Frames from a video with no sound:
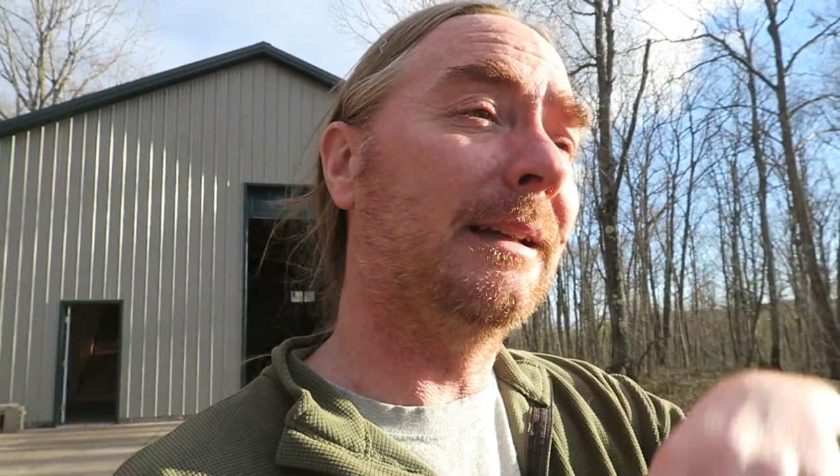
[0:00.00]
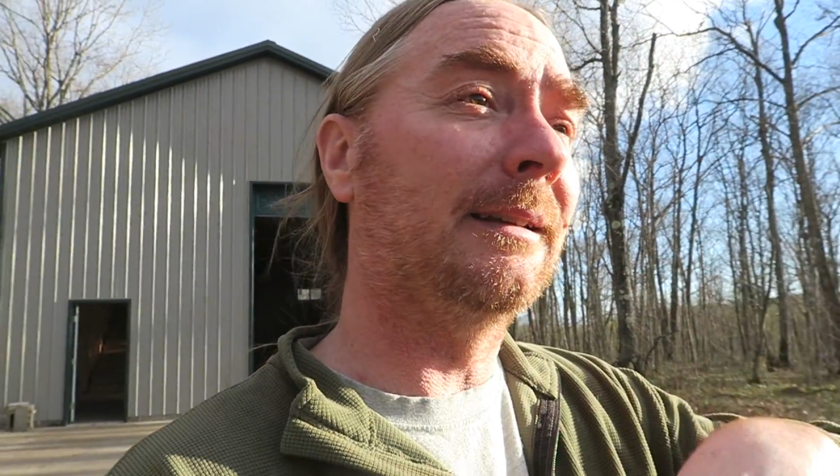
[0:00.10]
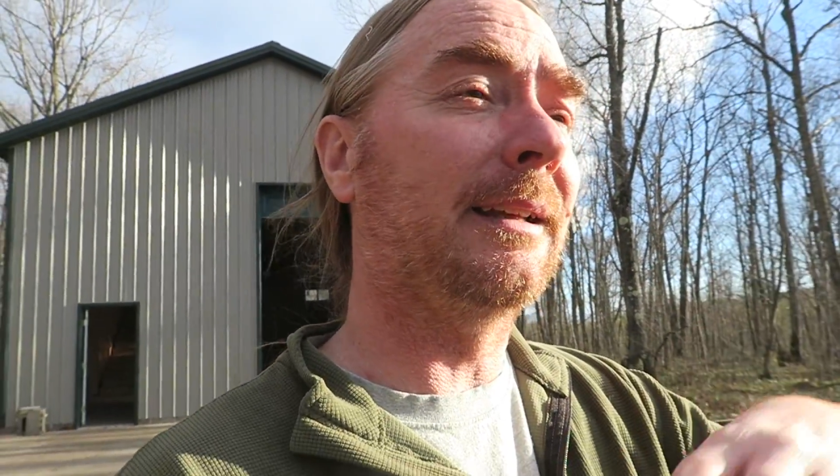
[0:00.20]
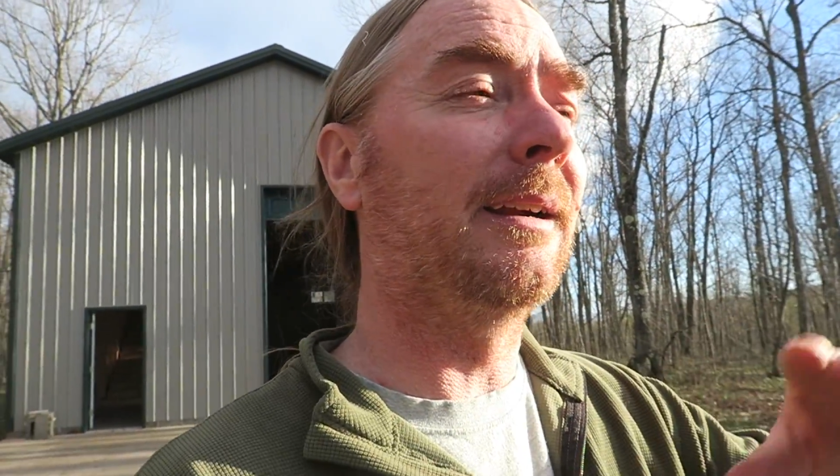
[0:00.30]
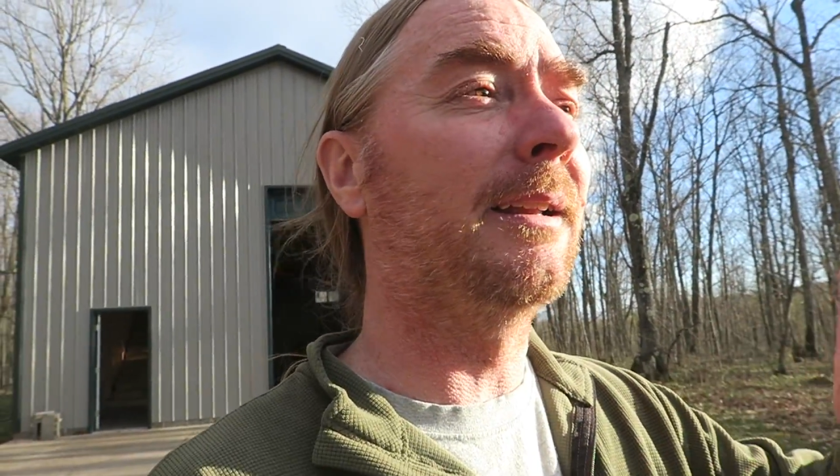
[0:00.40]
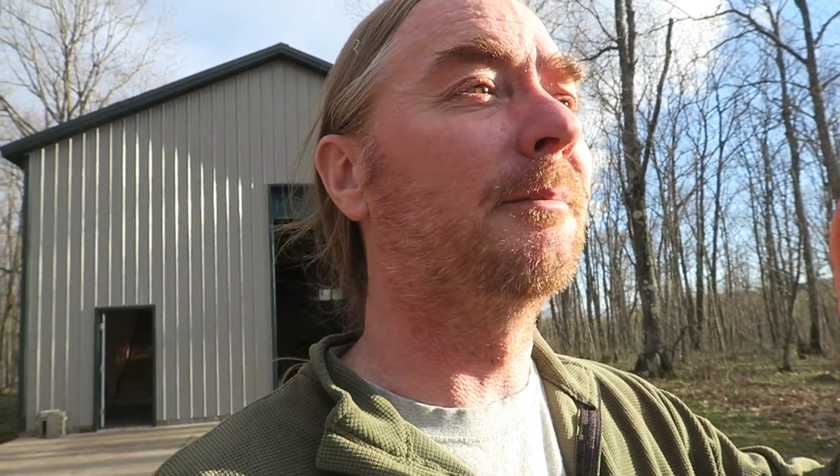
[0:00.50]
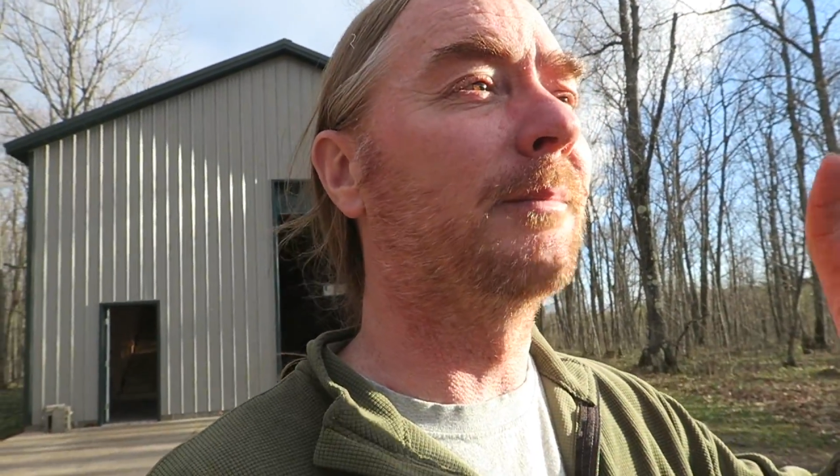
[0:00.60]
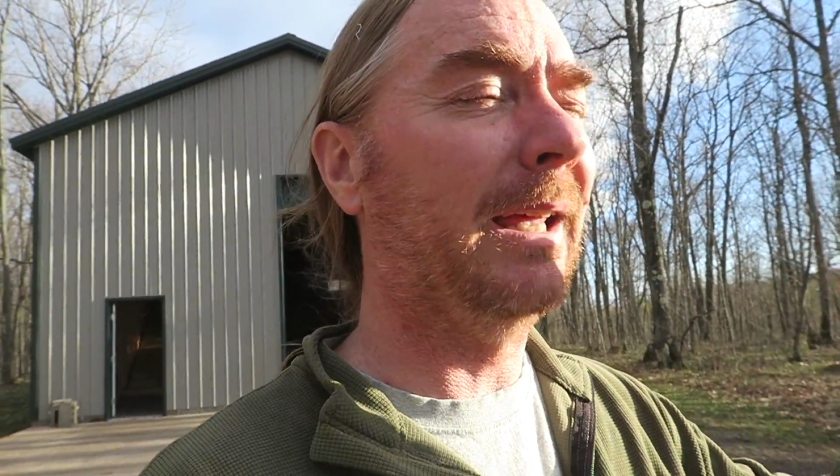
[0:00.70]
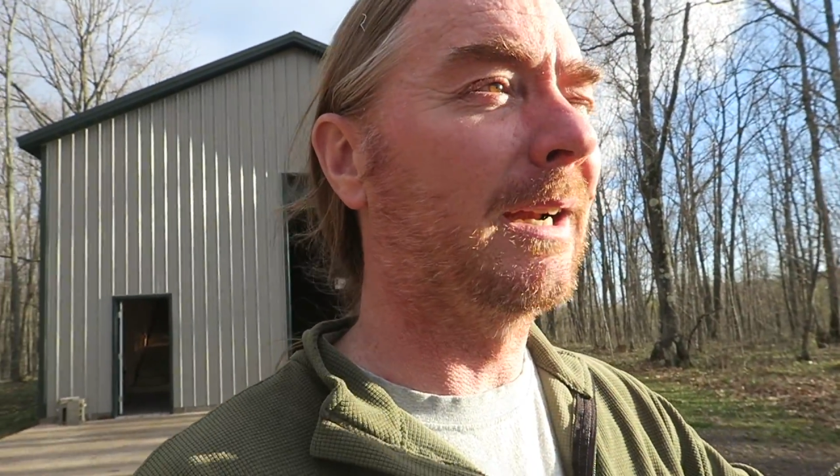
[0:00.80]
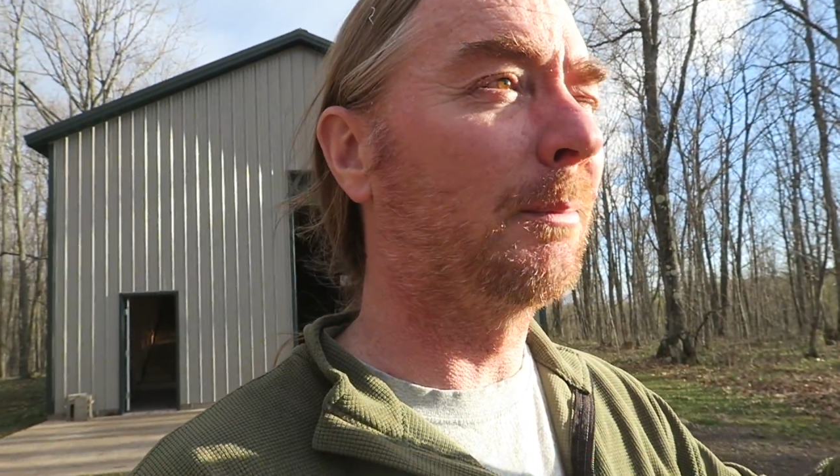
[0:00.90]
get this edited
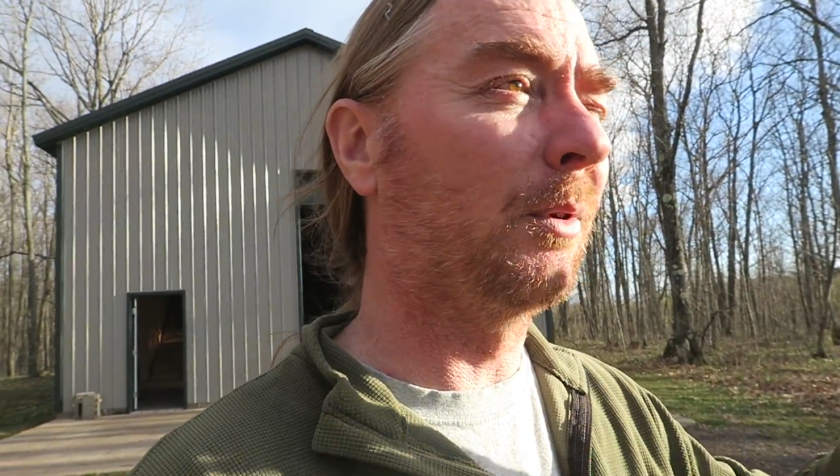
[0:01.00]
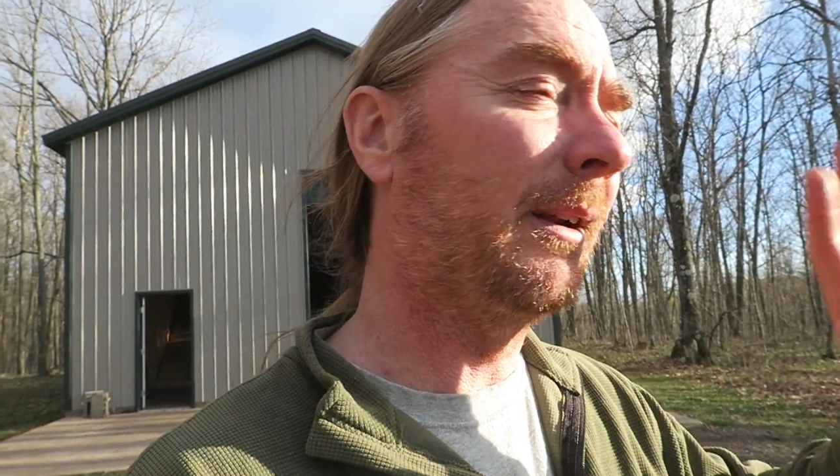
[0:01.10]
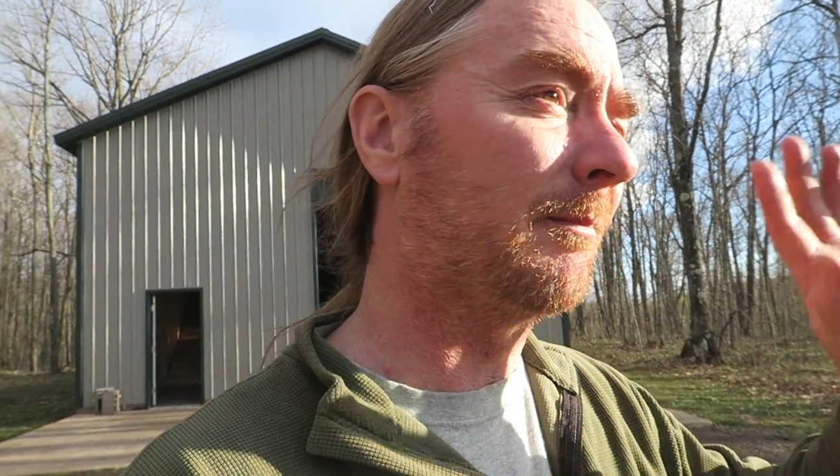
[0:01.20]
and uploaded